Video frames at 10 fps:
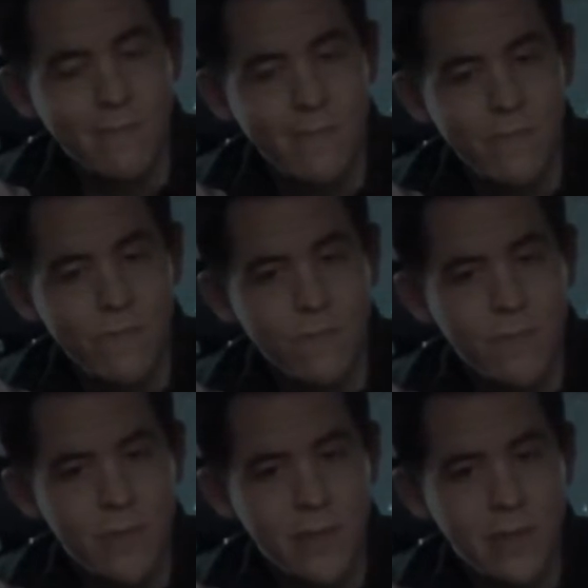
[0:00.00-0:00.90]

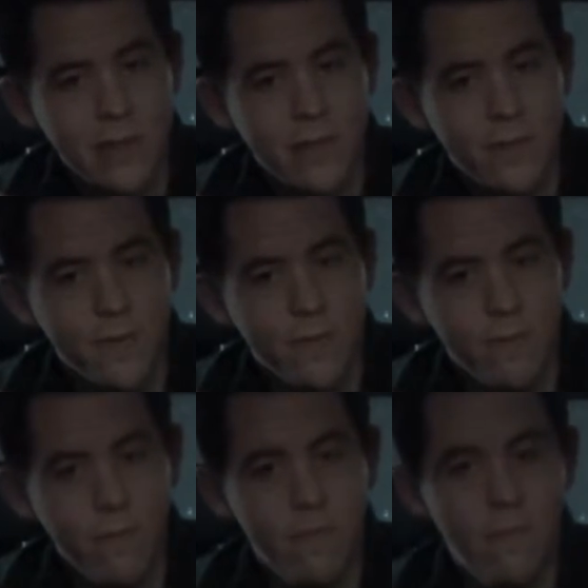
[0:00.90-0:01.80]

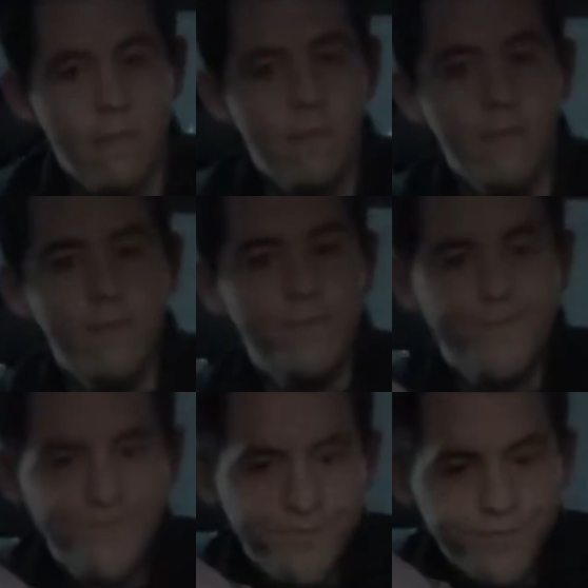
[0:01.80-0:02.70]

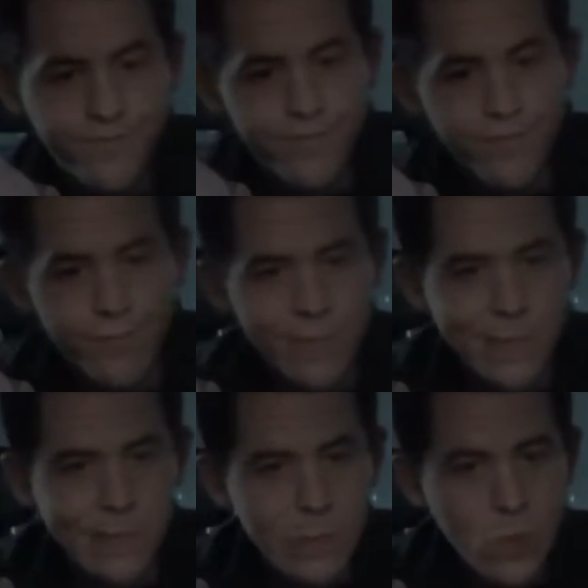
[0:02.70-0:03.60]

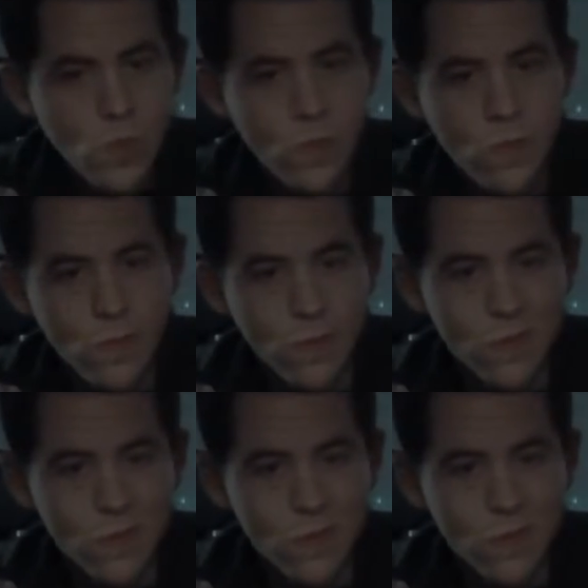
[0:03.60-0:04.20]
The person shown says nothing.